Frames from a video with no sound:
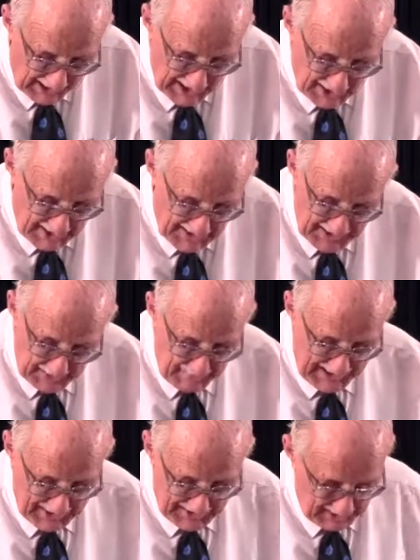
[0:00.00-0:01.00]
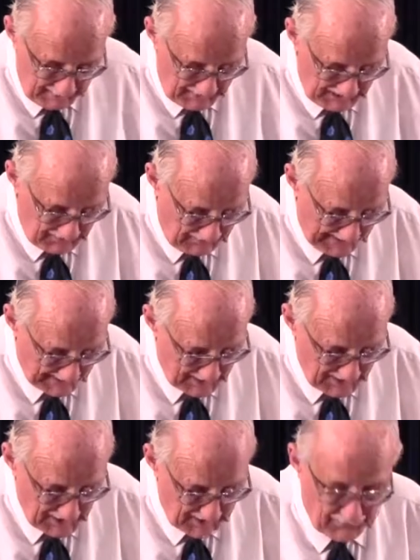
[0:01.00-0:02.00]
Strange as it may seem, this
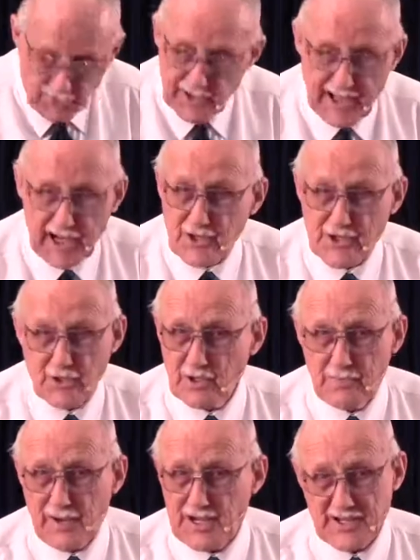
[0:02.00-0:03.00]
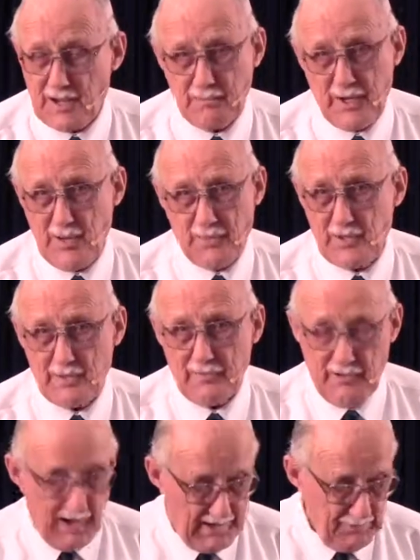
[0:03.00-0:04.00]
fact is not fully understood by some
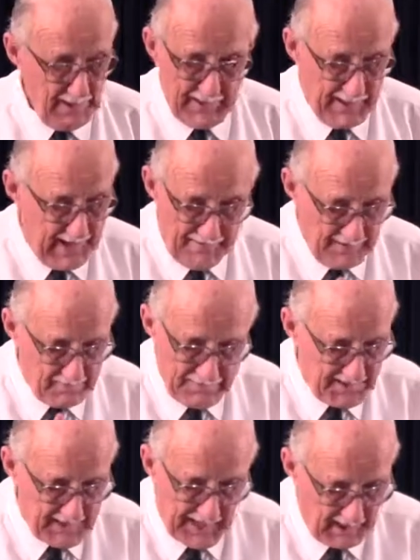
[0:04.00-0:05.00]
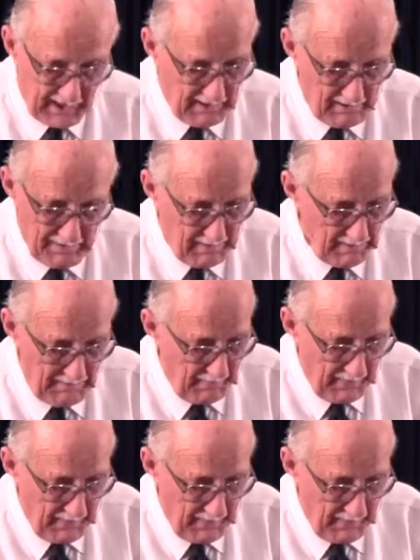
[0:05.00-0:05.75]
people. I've written another study.